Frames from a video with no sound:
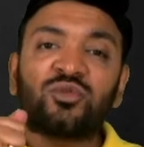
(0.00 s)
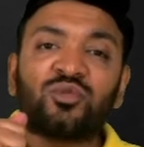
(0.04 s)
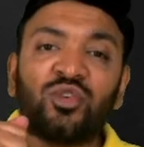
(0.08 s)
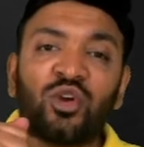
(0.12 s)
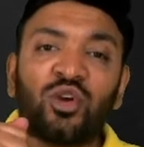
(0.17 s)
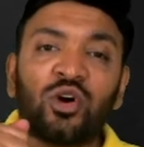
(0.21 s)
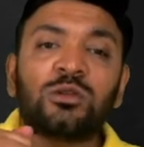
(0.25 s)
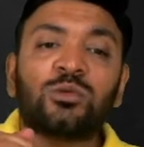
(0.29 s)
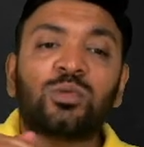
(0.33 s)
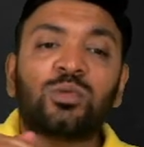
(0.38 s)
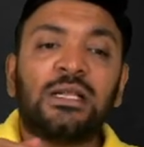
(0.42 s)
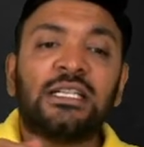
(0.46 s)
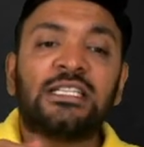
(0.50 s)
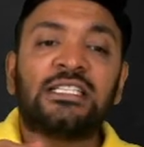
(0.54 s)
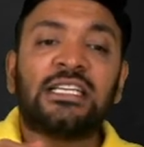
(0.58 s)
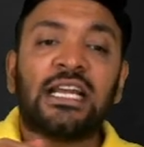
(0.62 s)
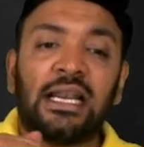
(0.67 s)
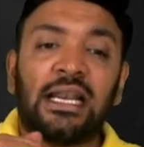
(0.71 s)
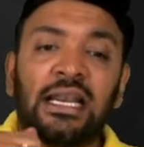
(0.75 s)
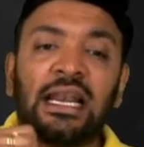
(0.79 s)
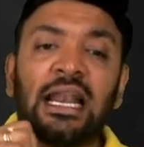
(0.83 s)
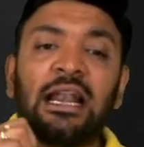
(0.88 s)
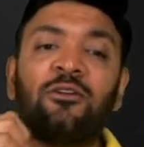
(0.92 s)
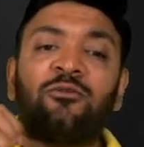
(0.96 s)
flows will
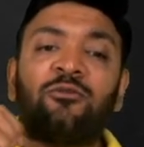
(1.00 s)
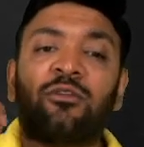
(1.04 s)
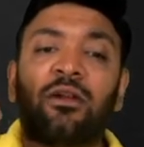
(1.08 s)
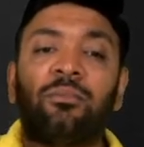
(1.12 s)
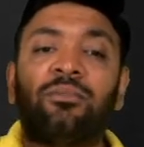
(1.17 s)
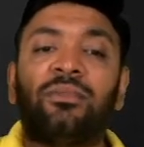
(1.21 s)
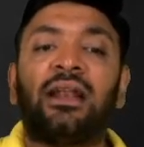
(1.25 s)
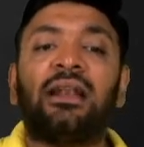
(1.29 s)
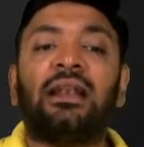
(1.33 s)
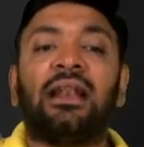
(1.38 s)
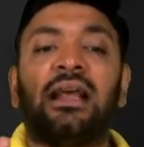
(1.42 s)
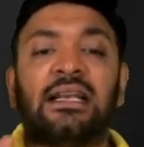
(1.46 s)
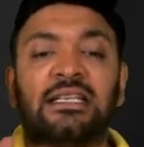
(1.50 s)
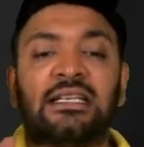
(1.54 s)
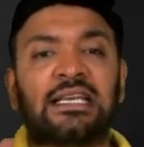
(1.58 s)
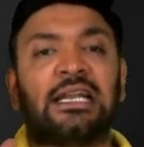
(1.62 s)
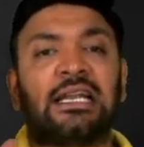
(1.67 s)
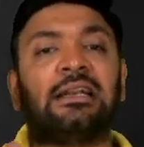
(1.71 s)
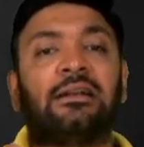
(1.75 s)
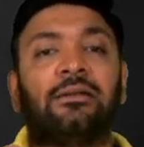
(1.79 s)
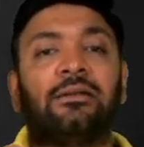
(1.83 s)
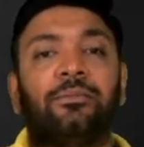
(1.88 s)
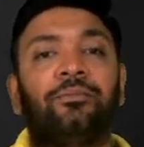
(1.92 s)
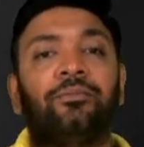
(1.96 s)
generate from that
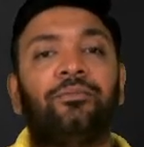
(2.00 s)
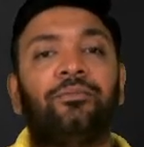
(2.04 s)
asset.